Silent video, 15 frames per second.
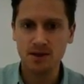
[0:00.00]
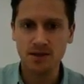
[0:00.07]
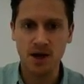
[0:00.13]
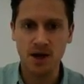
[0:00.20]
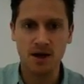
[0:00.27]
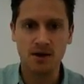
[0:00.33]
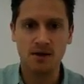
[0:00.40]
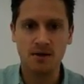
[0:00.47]

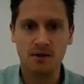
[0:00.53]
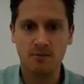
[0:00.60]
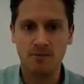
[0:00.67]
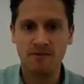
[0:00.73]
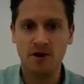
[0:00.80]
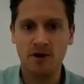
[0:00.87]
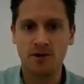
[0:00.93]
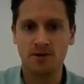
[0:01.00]
So
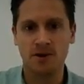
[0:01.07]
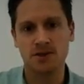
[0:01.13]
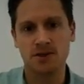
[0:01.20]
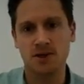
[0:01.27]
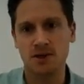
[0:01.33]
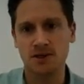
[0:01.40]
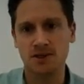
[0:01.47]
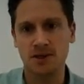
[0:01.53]
we've got all those
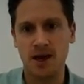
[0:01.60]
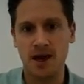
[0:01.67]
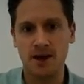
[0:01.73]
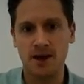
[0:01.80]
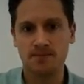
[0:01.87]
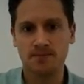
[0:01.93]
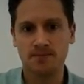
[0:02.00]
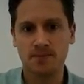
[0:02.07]
units there.